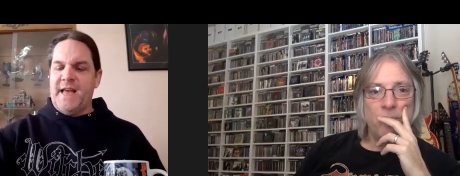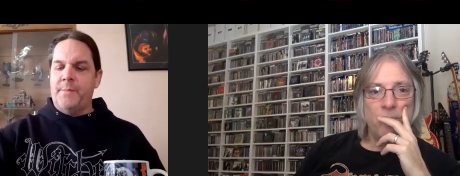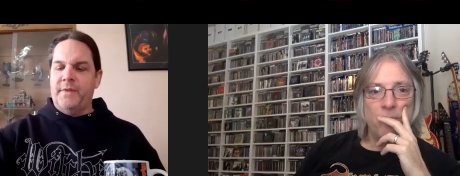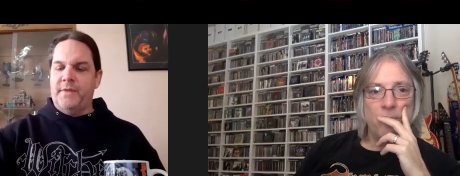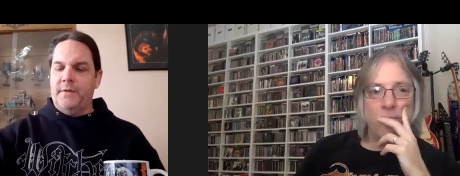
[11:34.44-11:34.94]

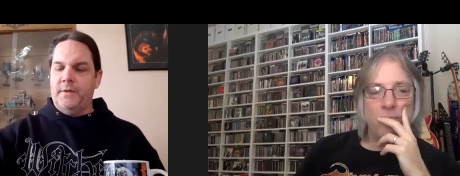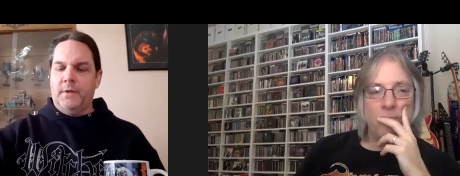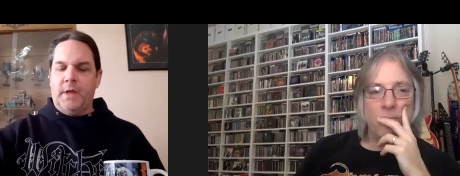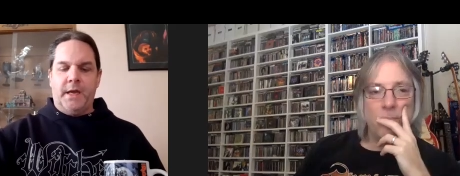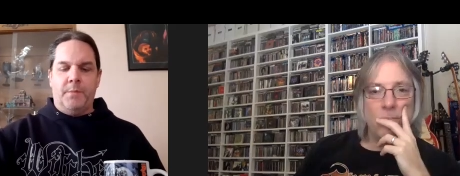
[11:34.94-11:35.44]

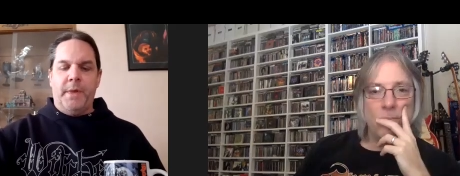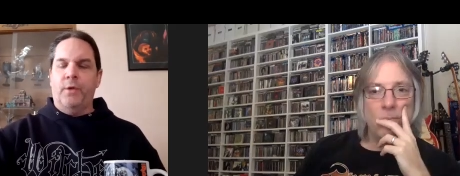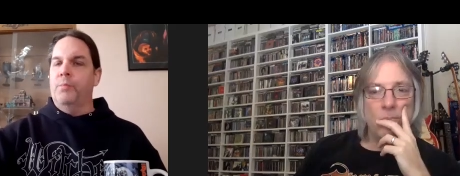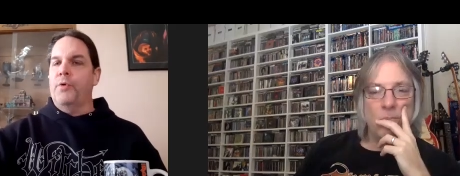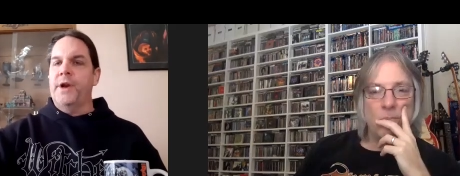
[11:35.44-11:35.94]
Speaker 1: Sabbath-like
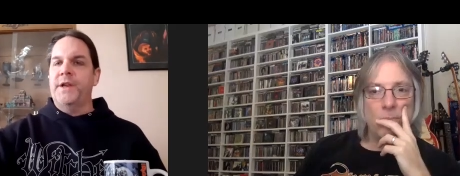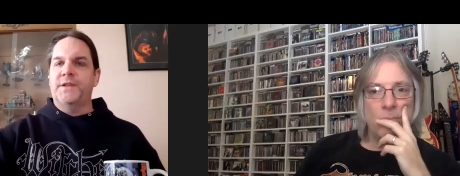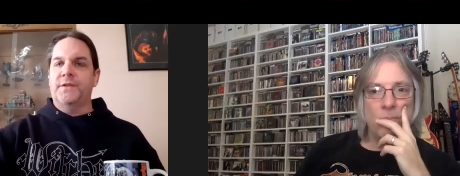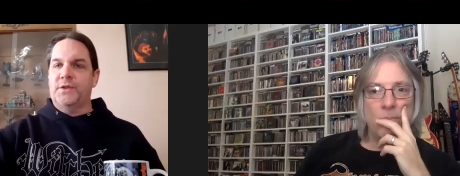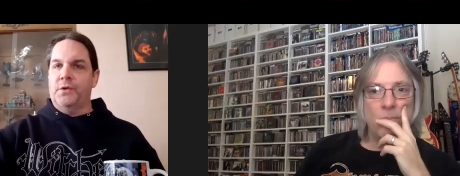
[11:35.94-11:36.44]
mellow breaks
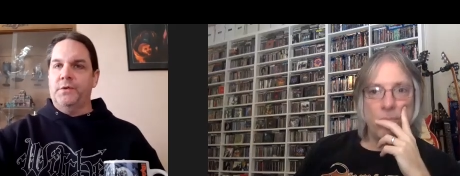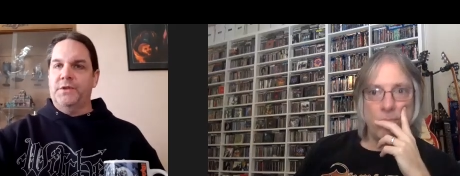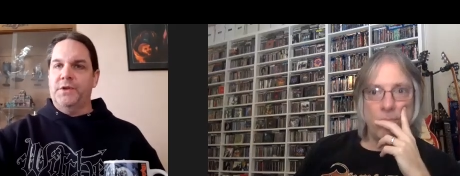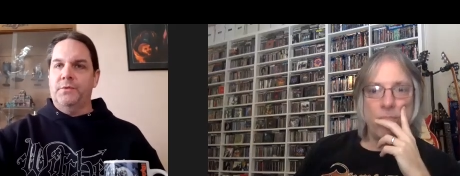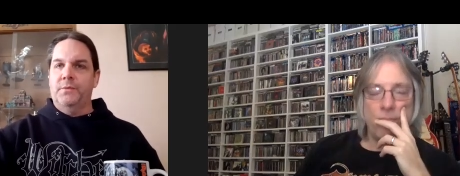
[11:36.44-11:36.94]
in the songs
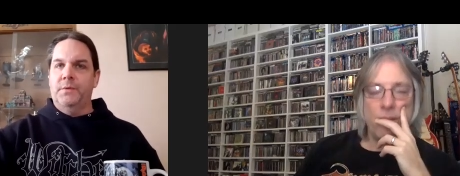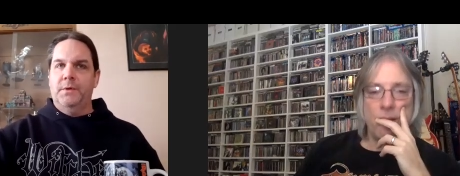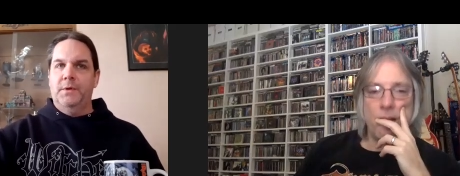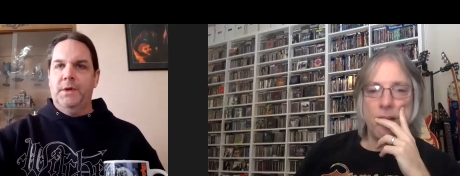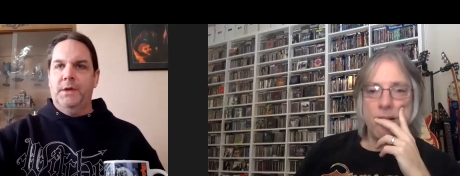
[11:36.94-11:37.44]
too.
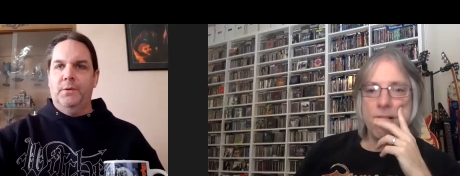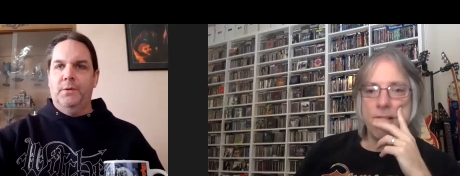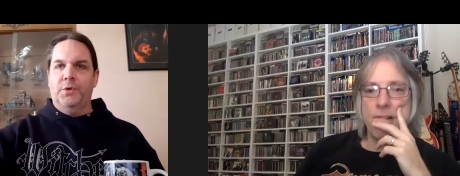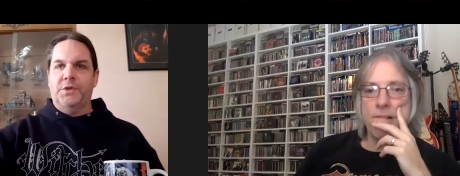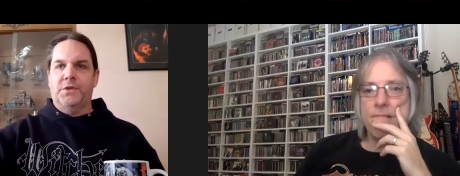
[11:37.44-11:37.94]
Yeah, yeah.
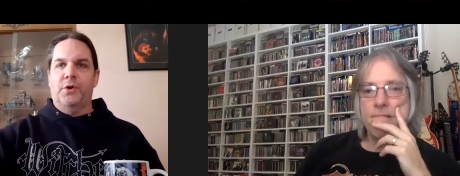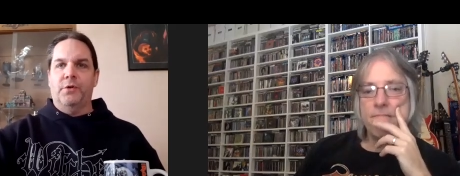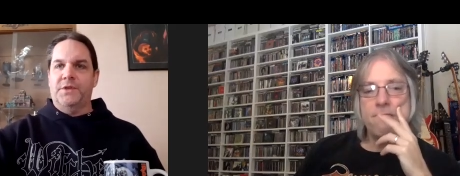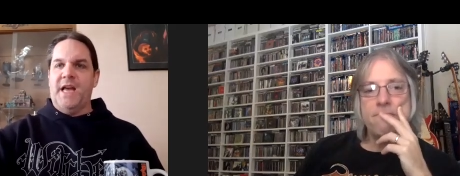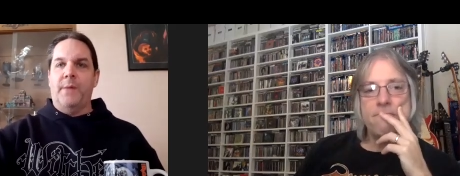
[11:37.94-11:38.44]
which is
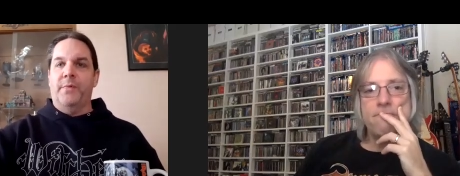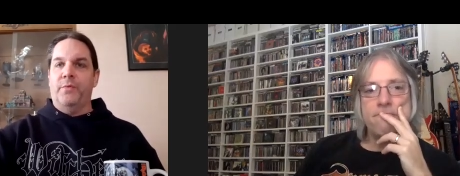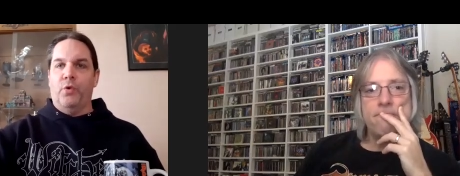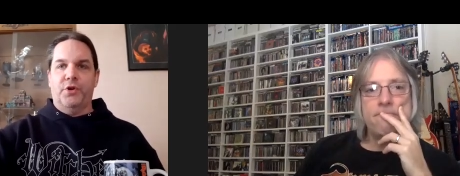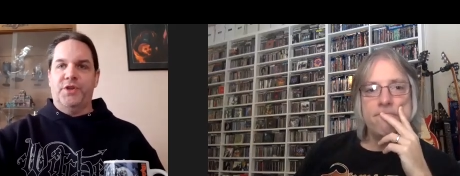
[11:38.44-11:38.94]
total Sabbath
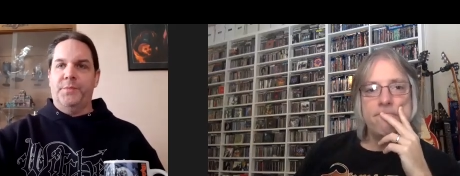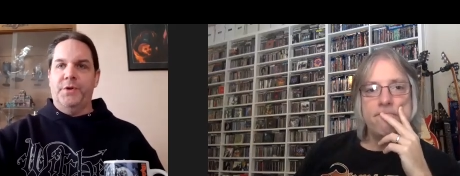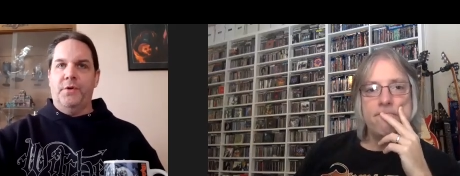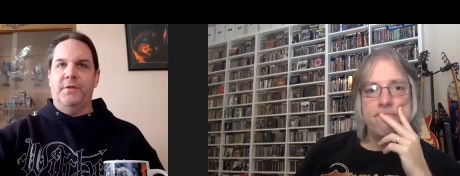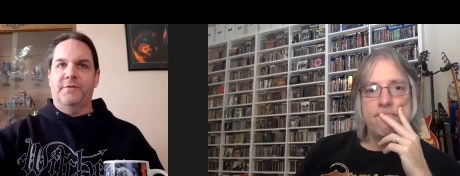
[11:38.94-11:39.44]
worship. You
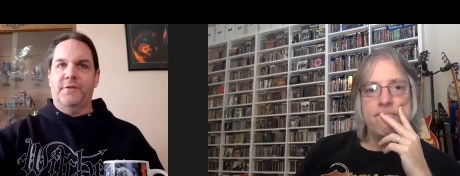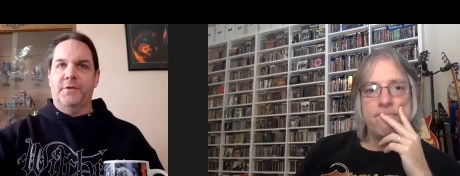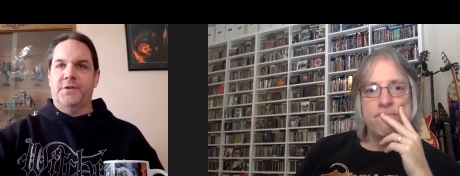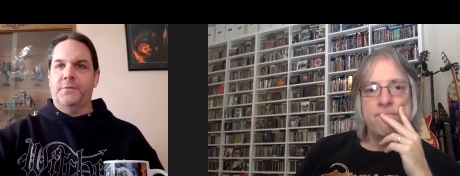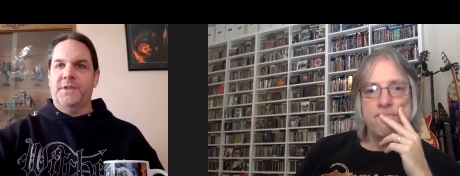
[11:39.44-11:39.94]
know, on the
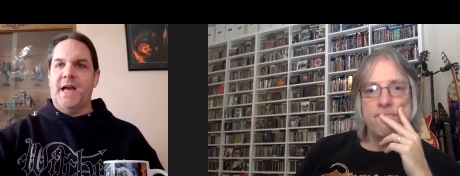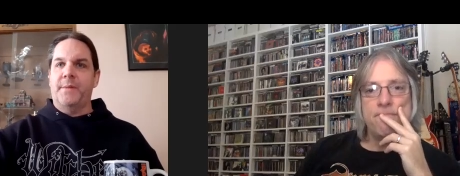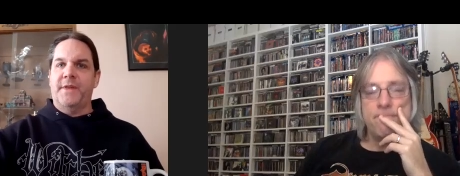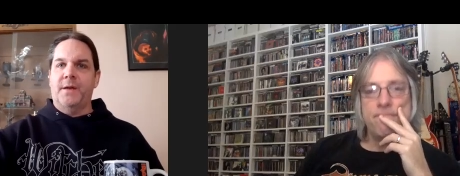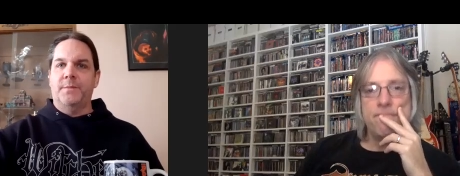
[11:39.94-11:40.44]
first three
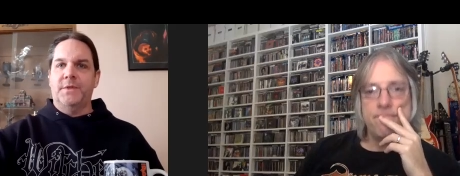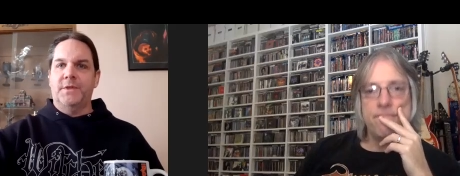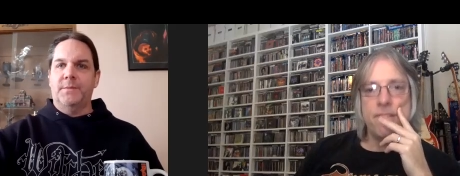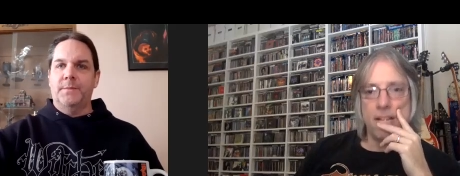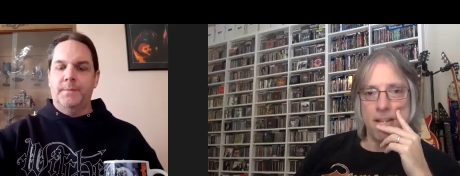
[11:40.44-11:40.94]
Sabbath albums.
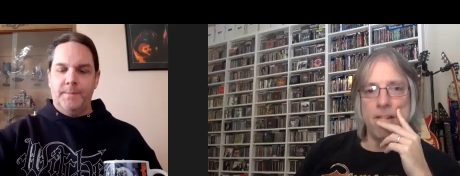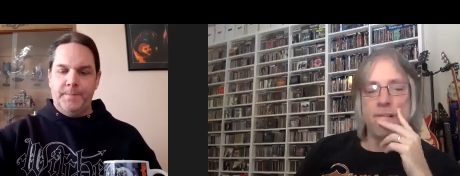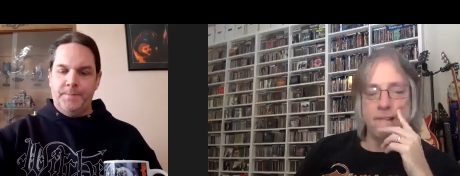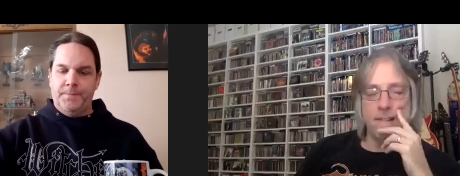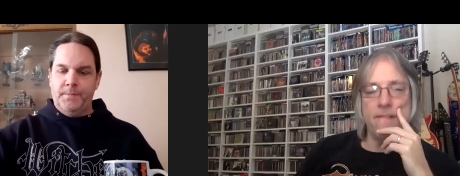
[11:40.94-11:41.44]
Yeah,
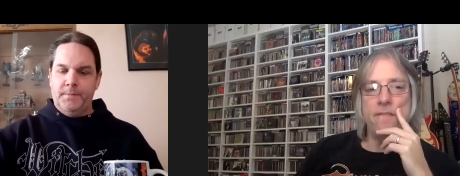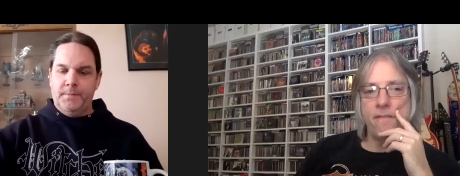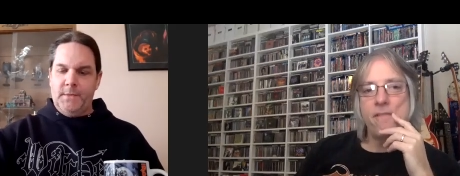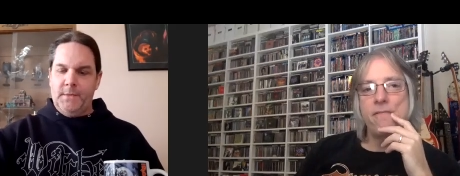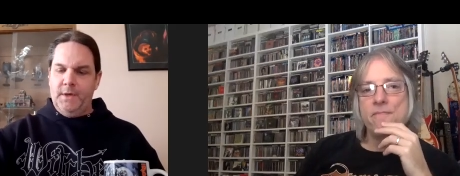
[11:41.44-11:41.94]
yeah.
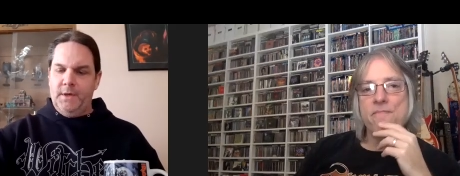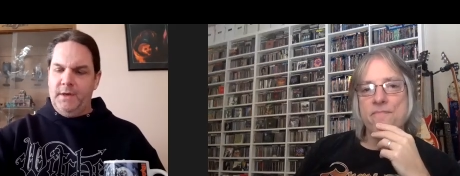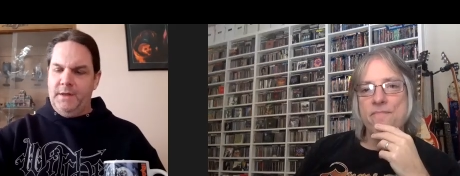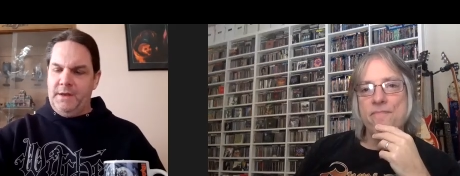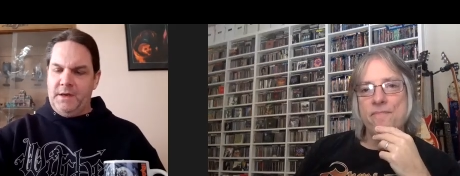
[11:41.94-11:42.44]

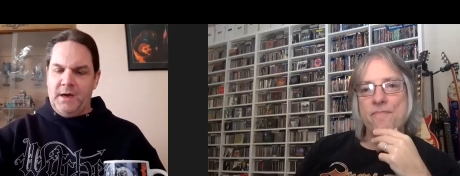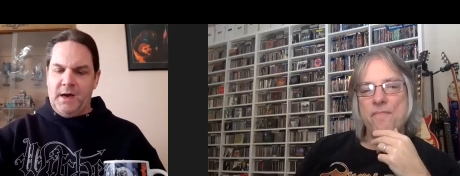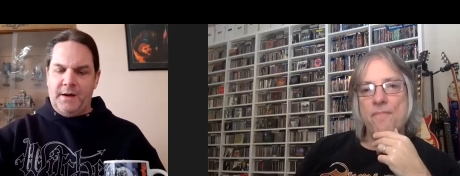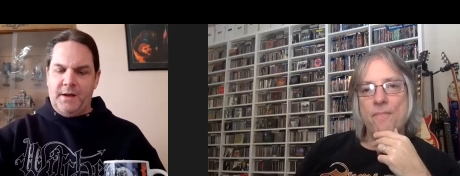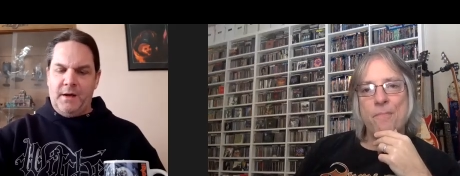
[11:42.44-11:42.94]
And you
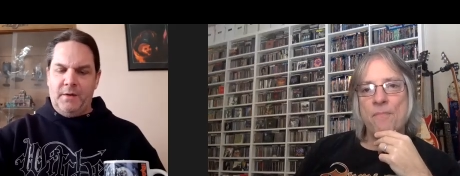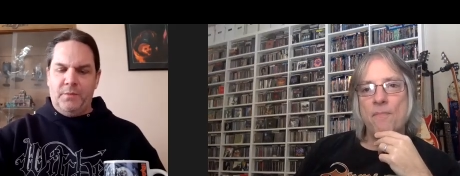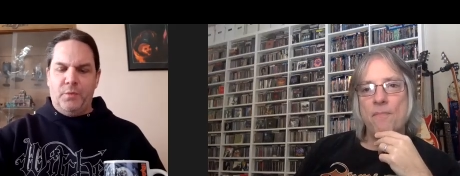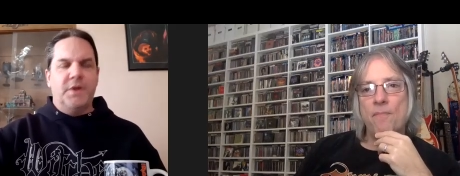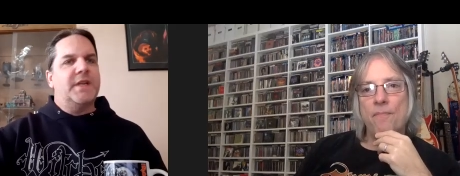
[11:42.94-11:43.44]
got uh,
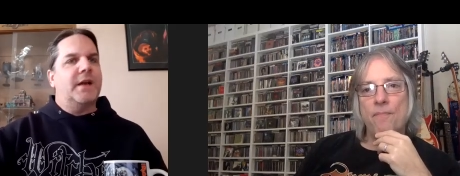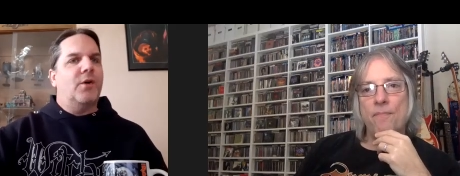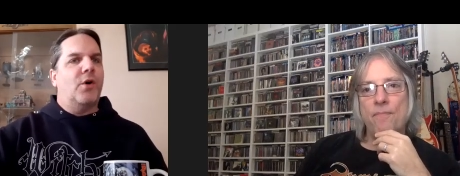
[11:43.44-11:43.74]
what is that?